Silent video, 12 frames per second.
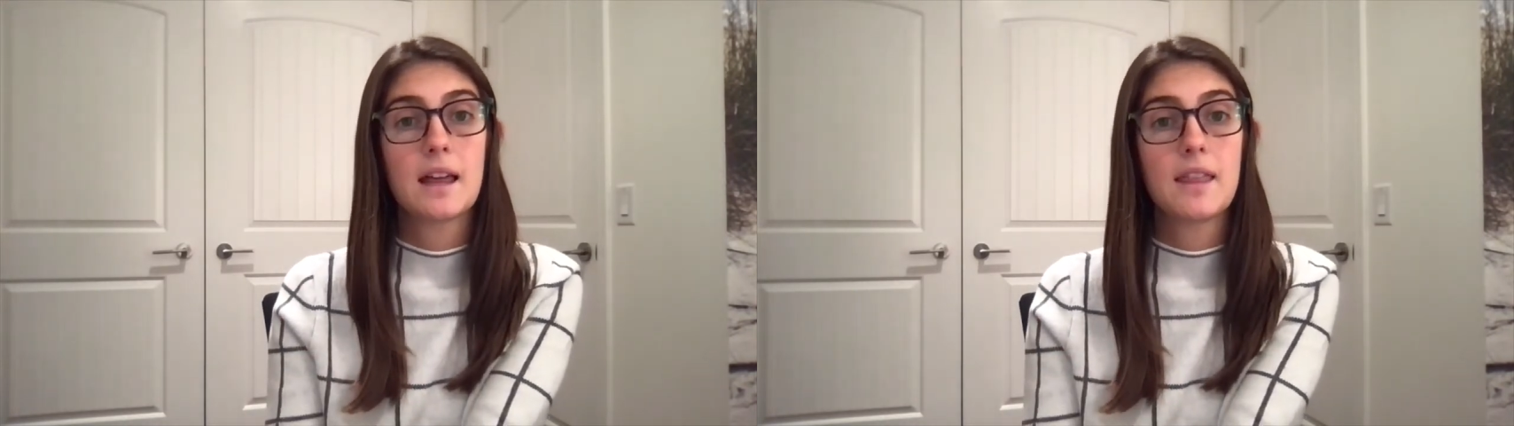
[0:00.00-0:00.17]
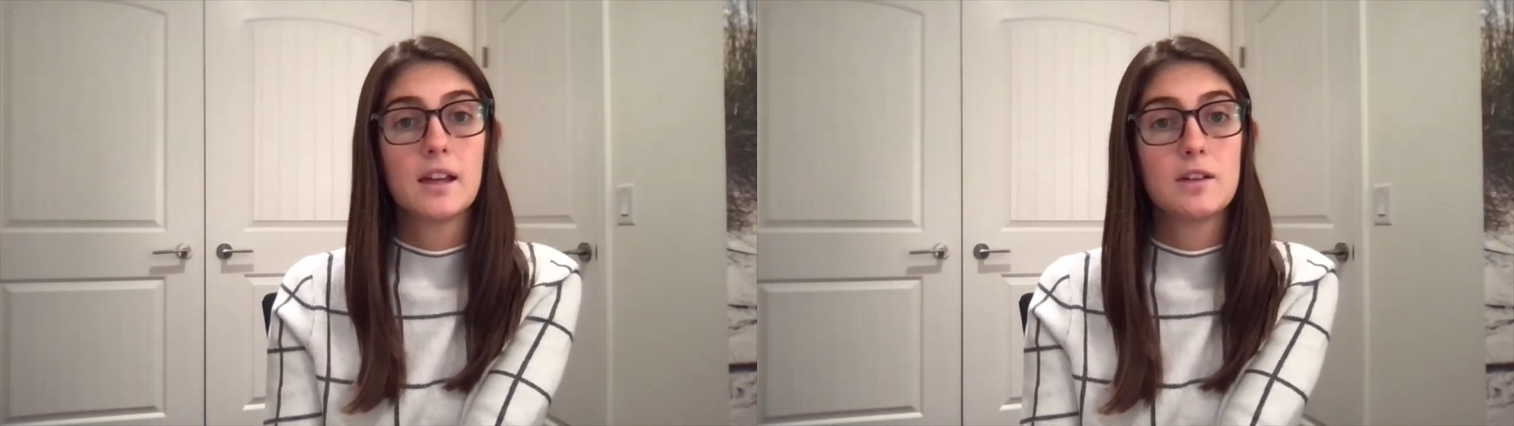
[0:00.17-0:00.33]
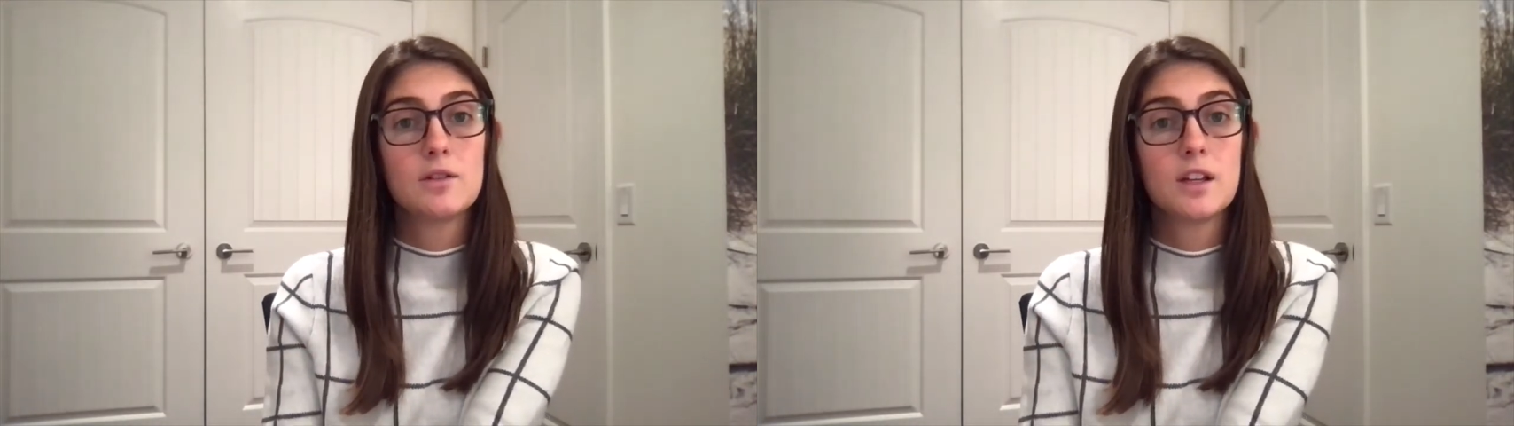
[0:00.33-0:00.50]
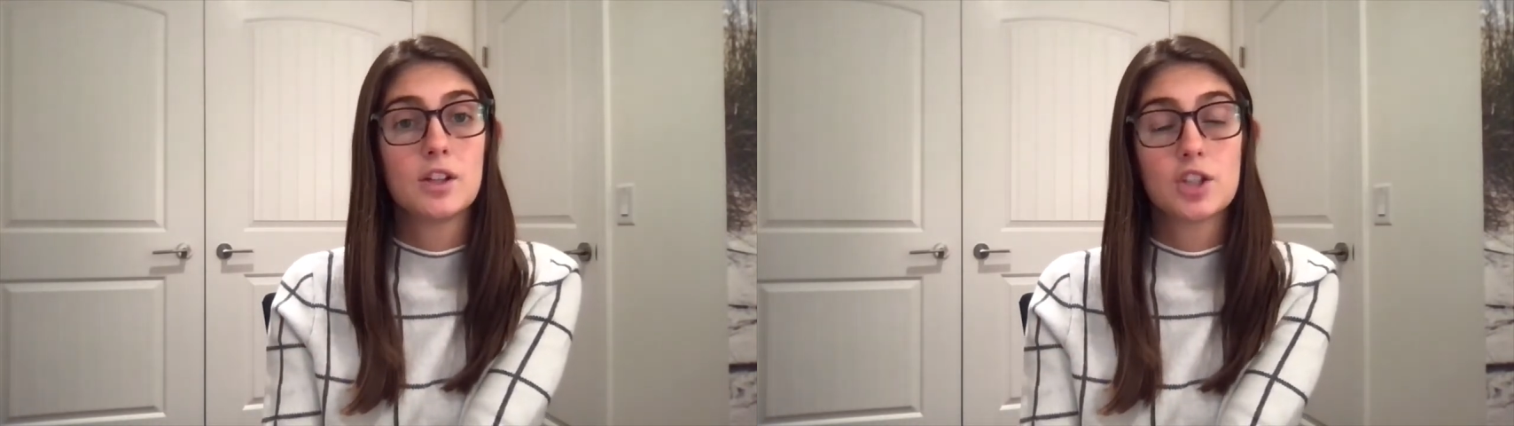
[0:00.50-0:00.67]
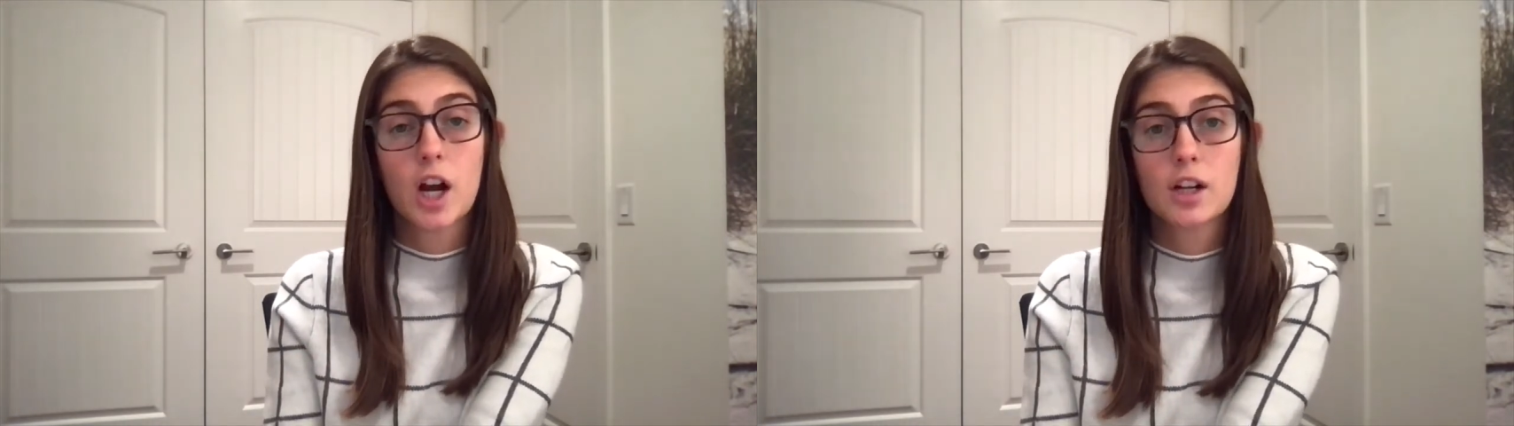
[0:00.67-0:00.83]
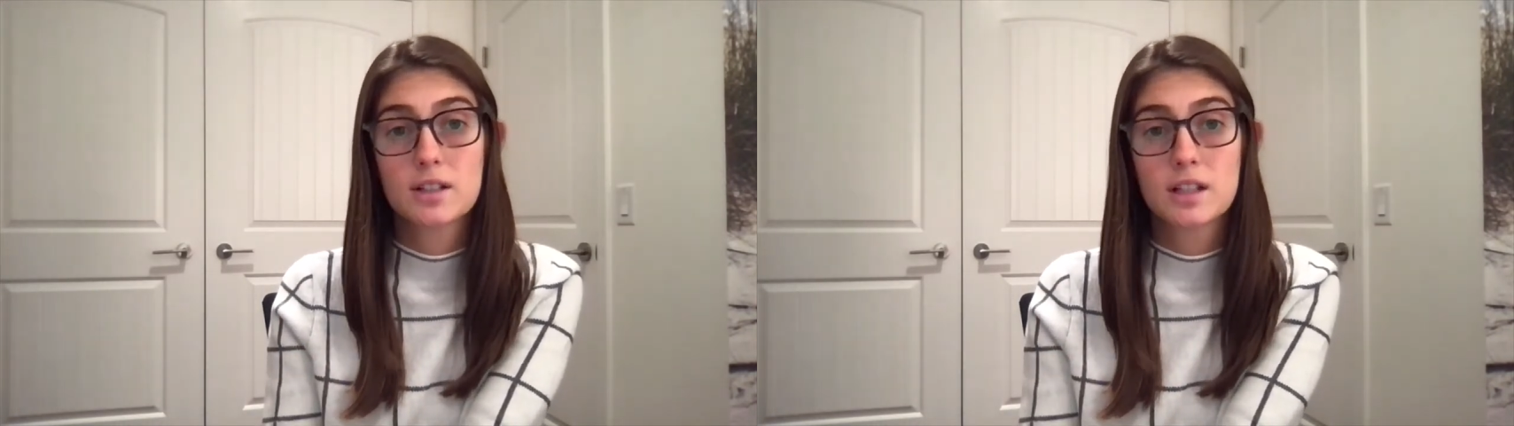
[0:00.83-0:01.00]
that using
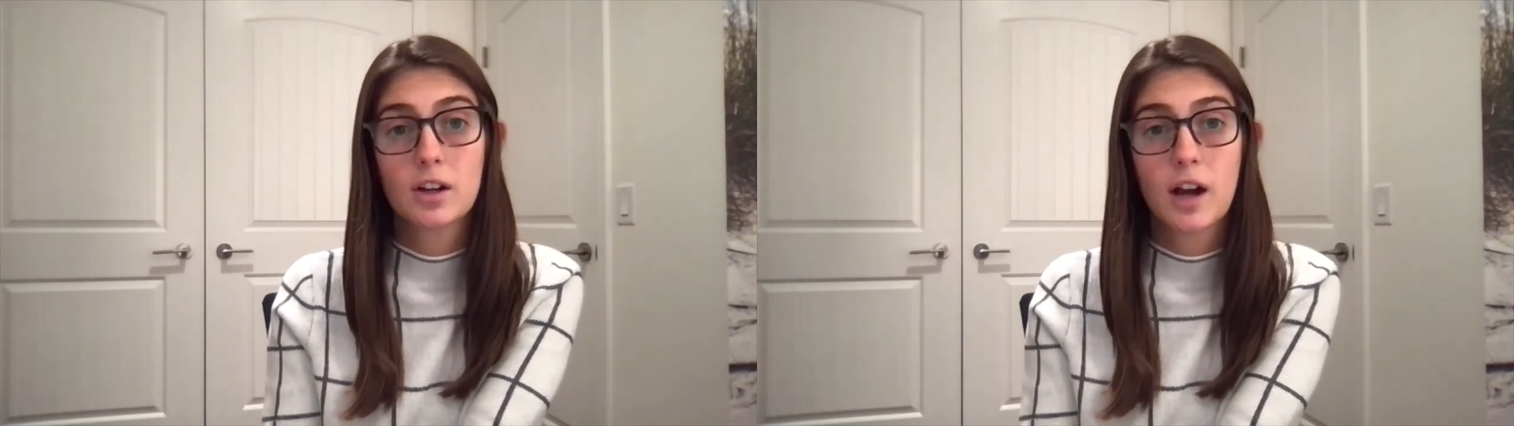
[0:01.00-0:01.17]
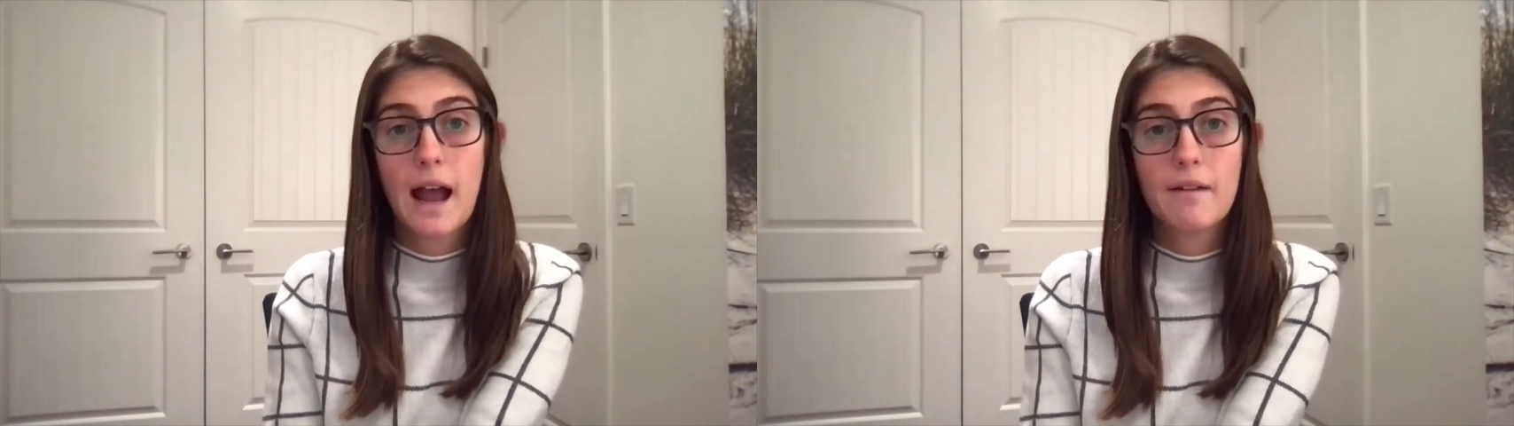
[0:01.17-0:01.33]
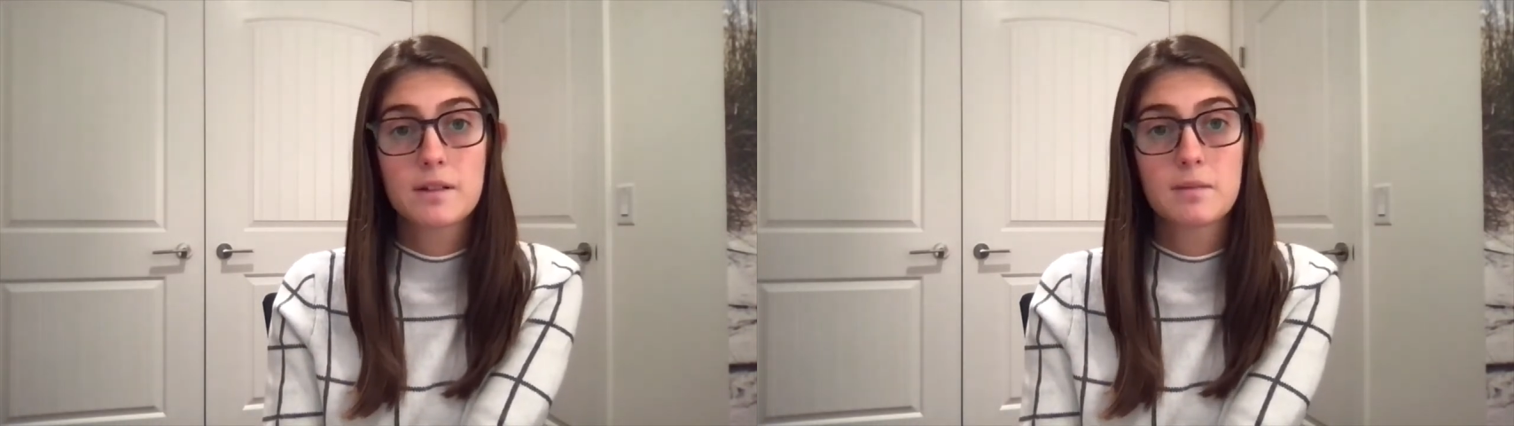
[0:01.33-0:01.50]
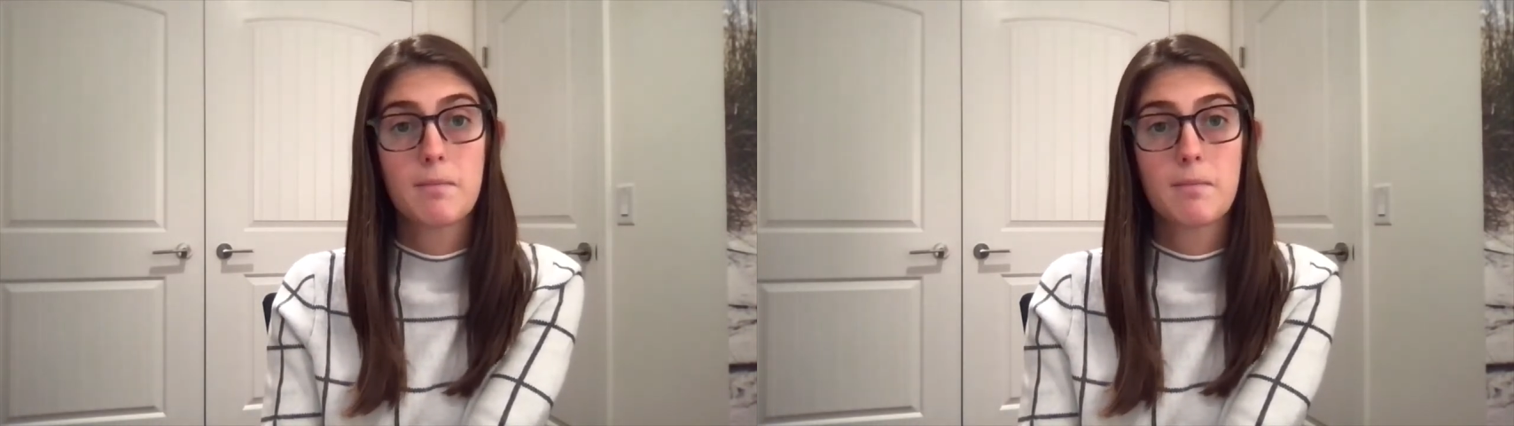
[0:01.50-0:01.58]
charts and graphs